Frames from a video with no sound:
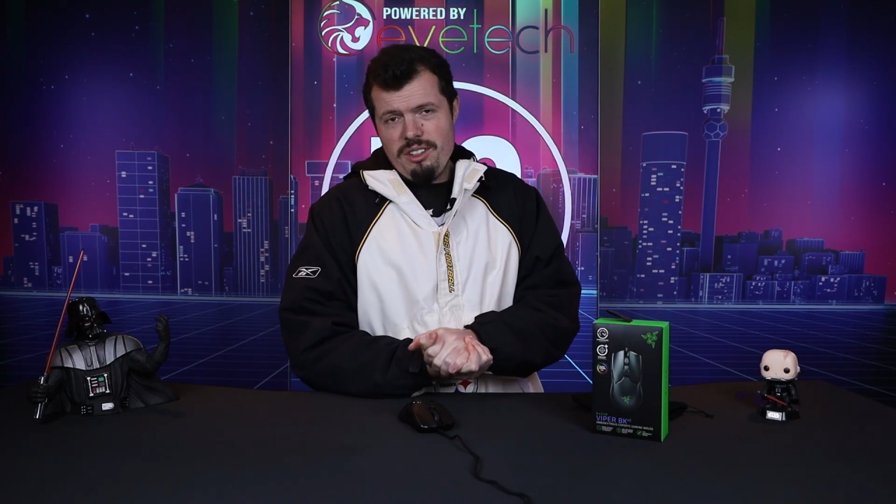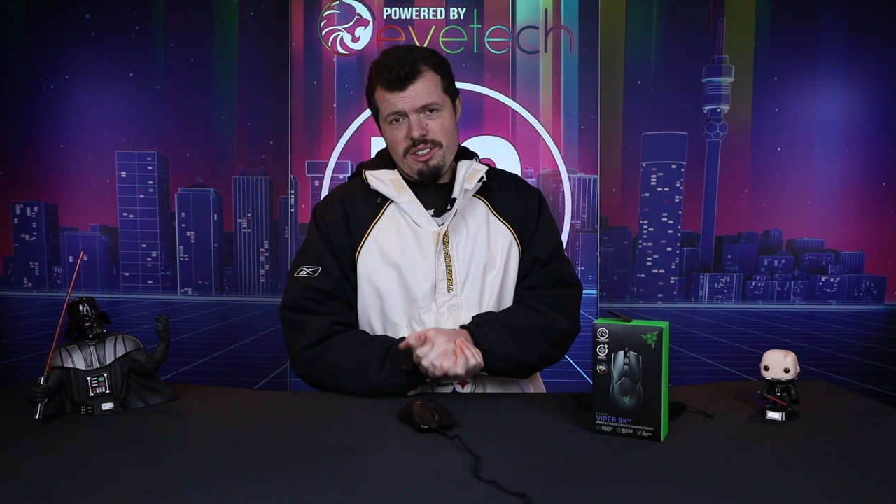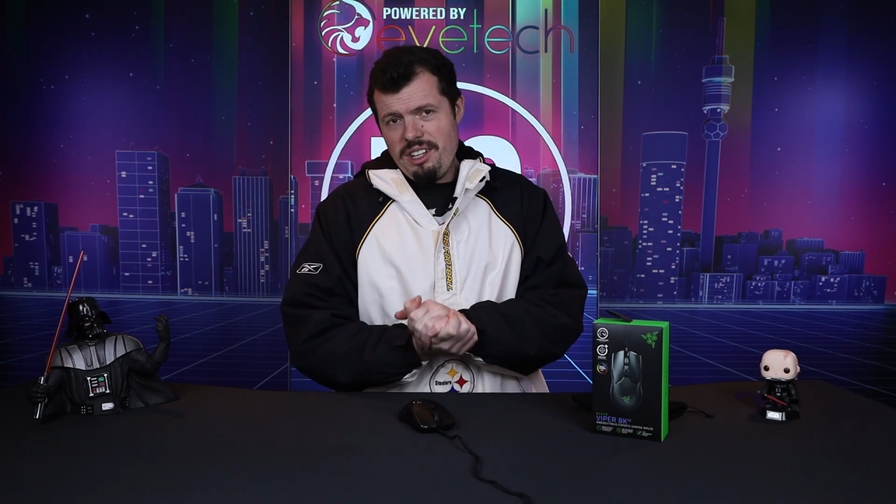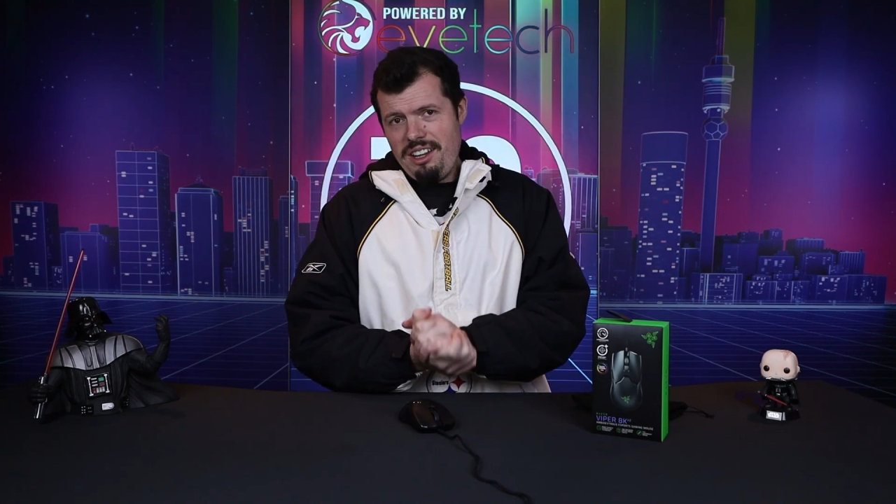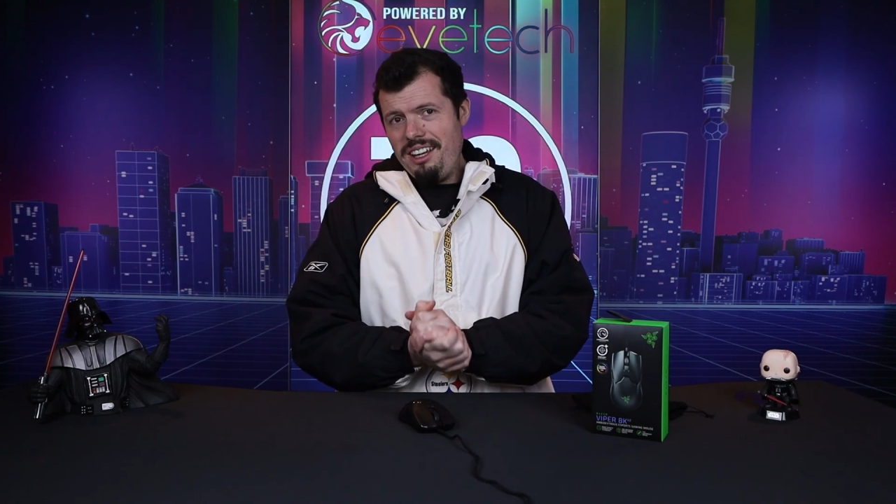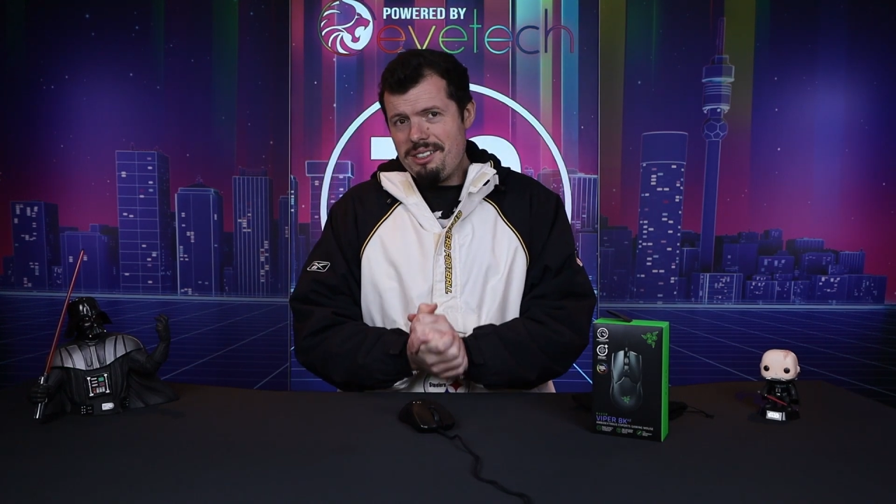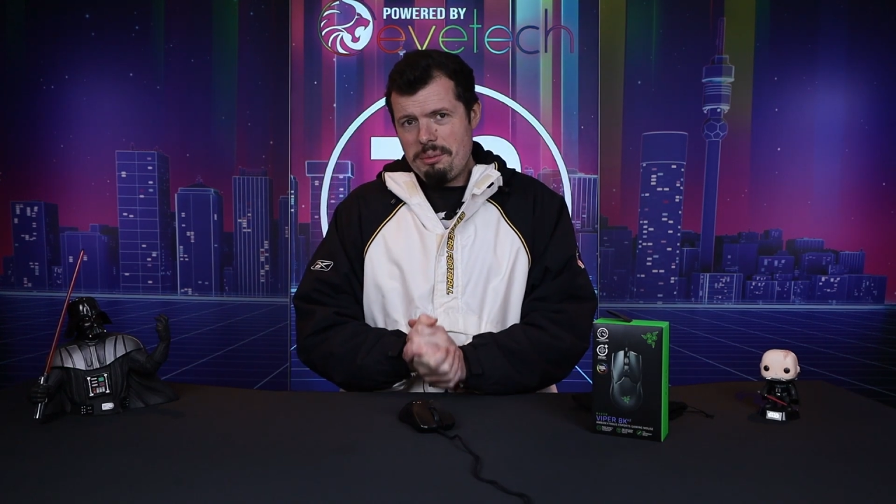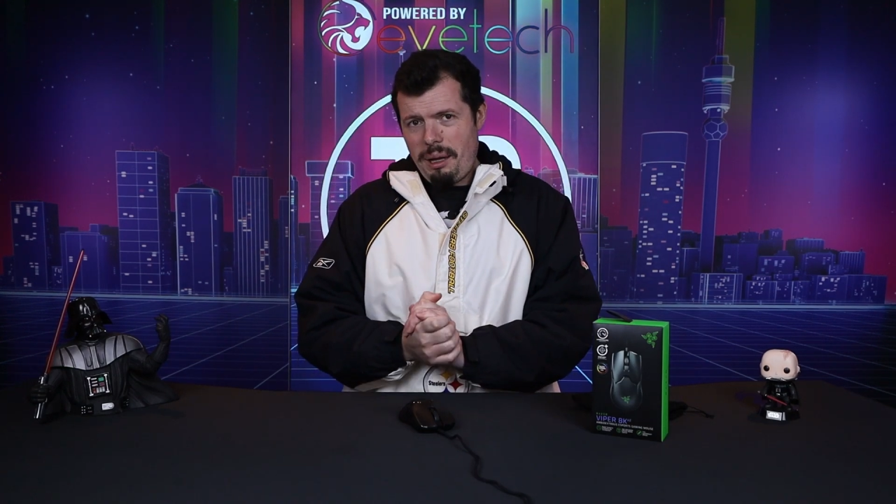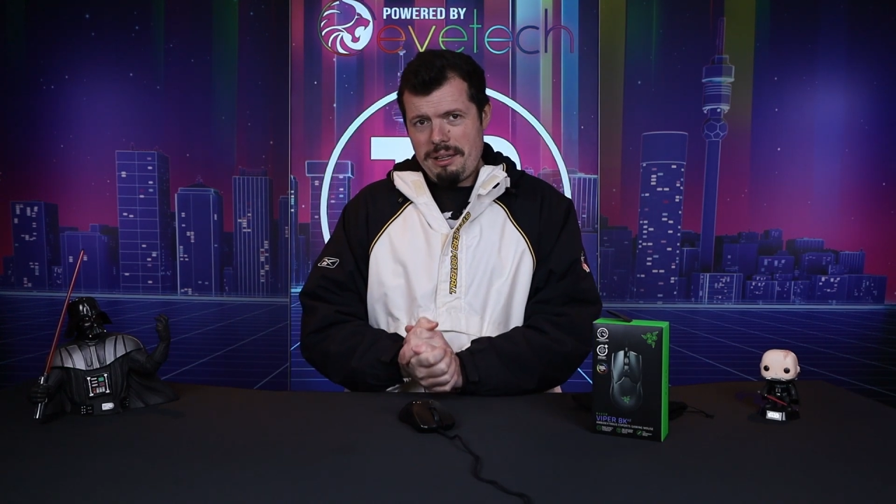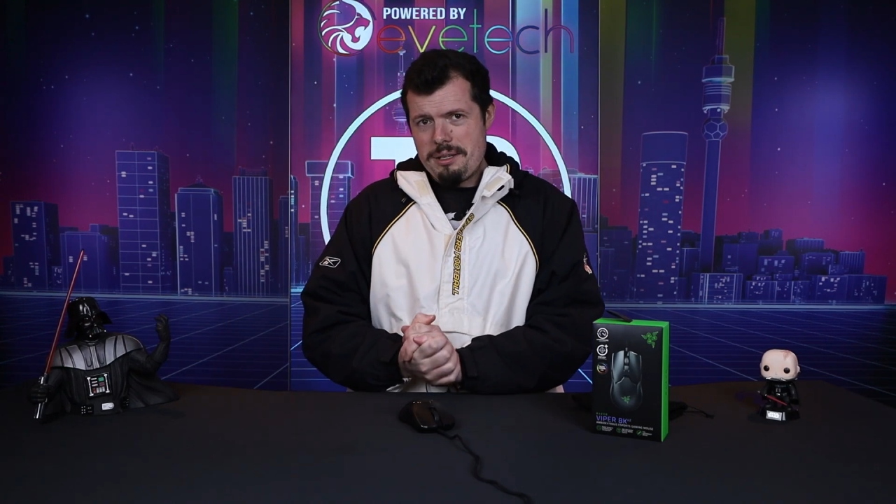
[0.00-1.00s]
interesting things
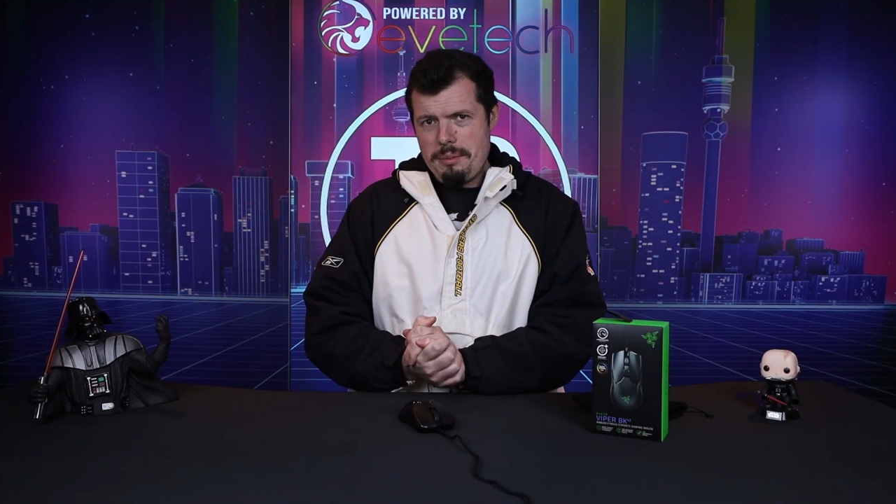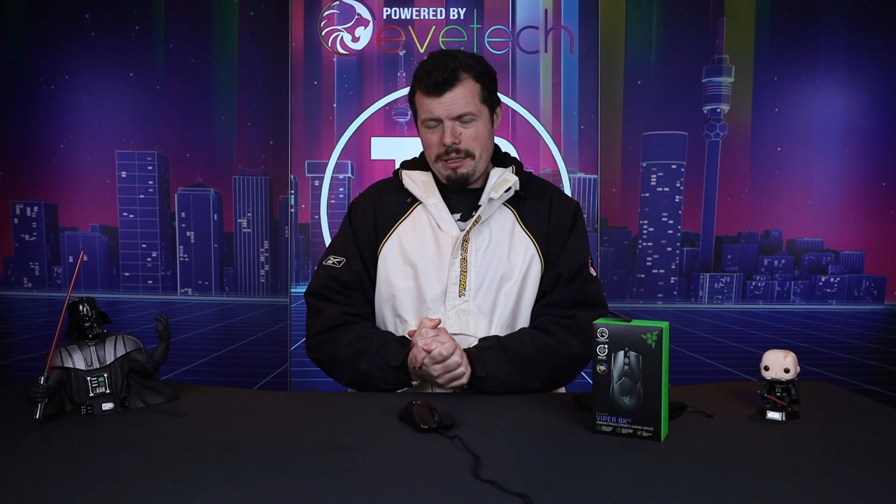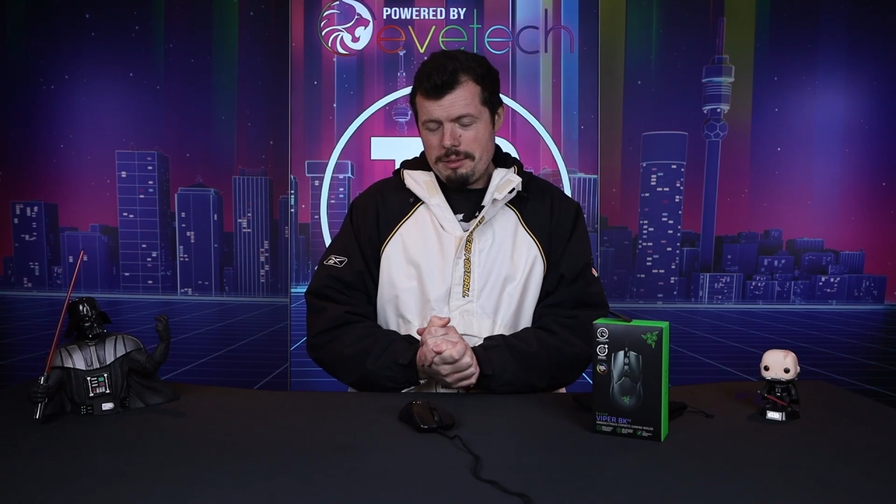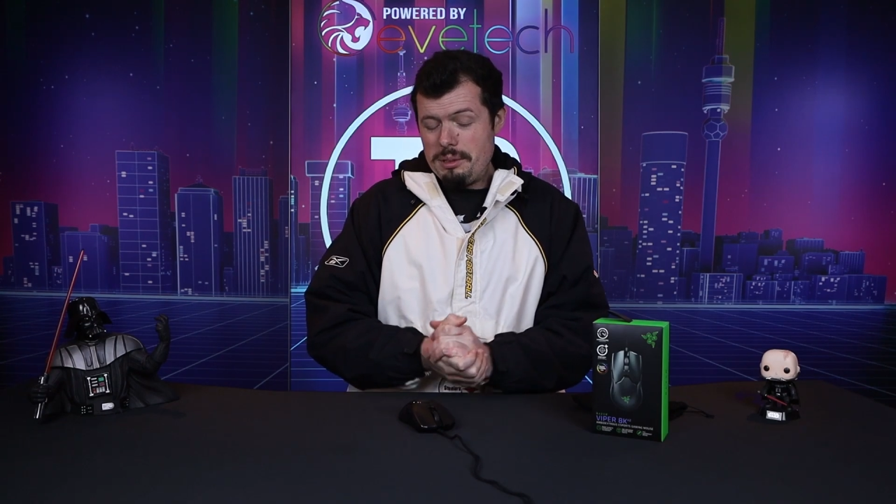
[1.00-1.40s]
about this mouse.